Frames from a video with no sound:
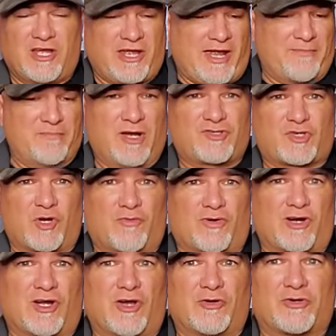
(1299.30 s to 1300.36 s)
at much
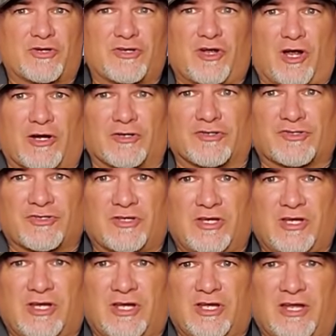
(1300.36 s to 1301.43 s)
over 100 yards.
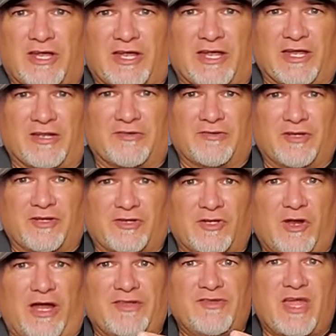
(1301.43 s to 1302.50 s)
And, you
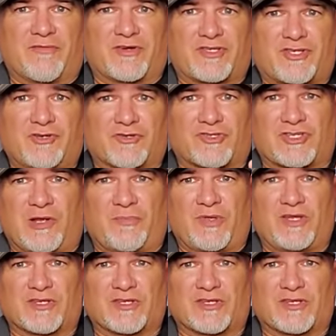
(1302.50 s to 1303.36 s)
know, I'd never shoot something